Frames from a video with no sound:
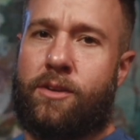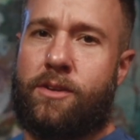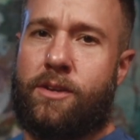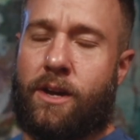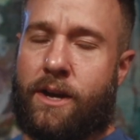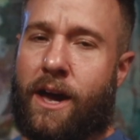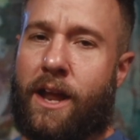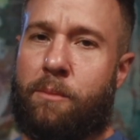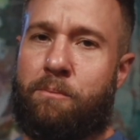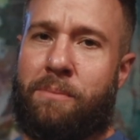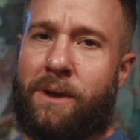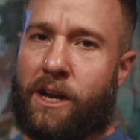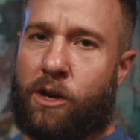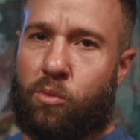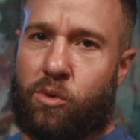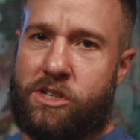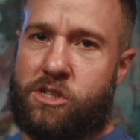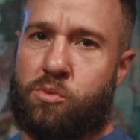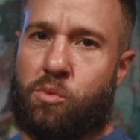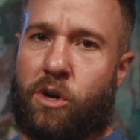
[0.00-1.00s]
You got to
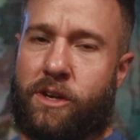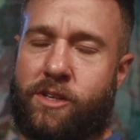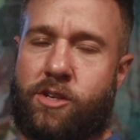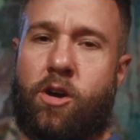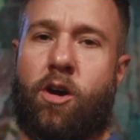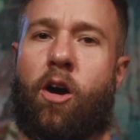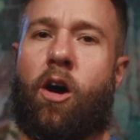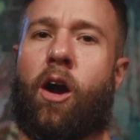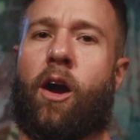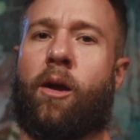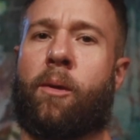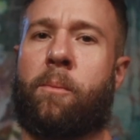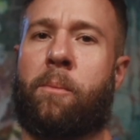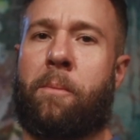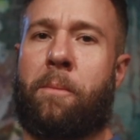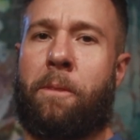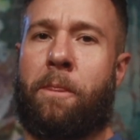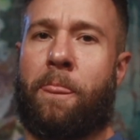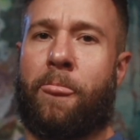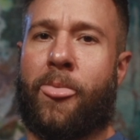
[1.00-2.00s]
pick which one you are.
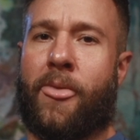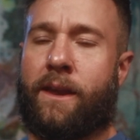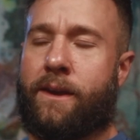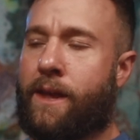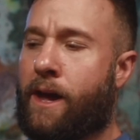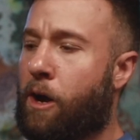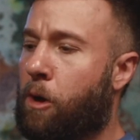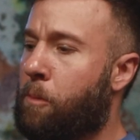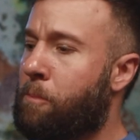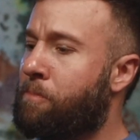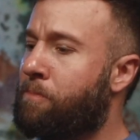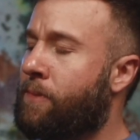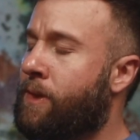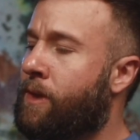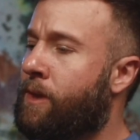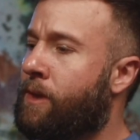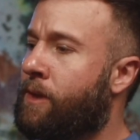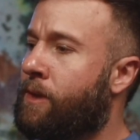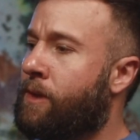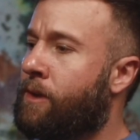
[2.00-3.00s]
Now,
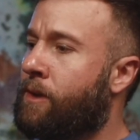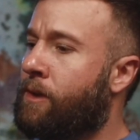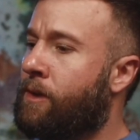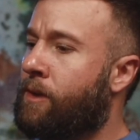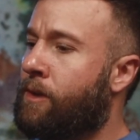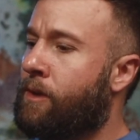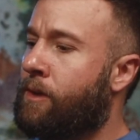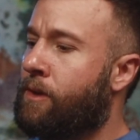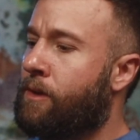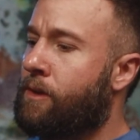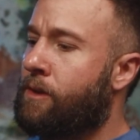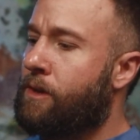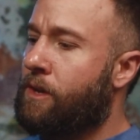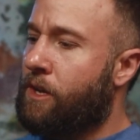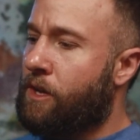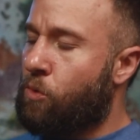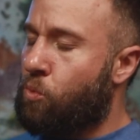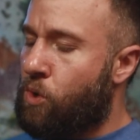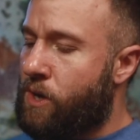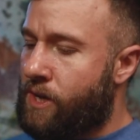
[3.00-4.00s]

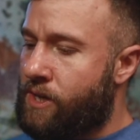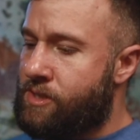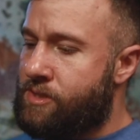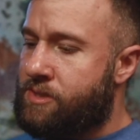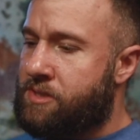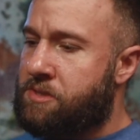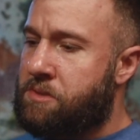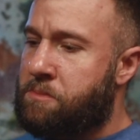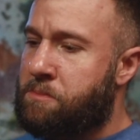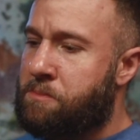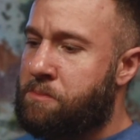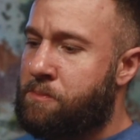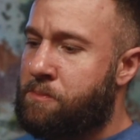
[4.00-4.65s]
anyways,